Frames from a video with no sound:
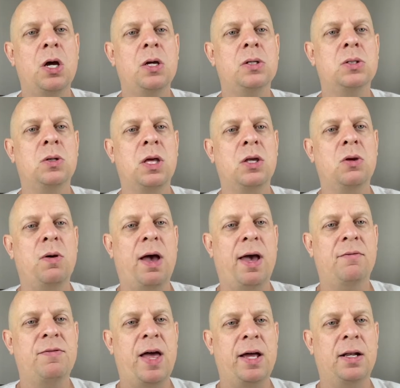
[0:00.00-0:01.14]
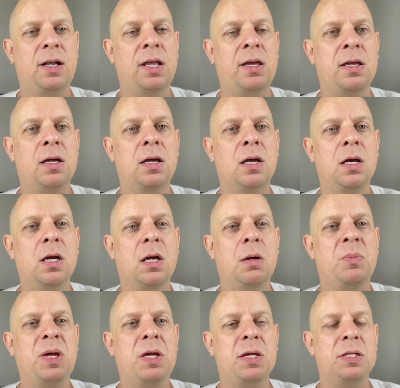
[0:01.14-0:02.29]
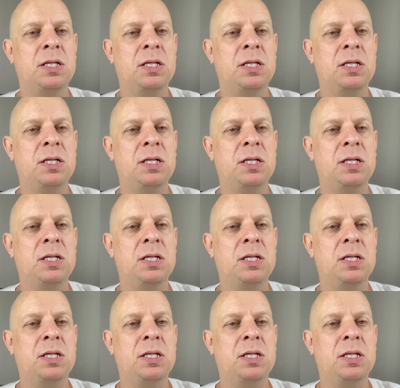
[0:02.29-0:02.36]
so that you have that link. Because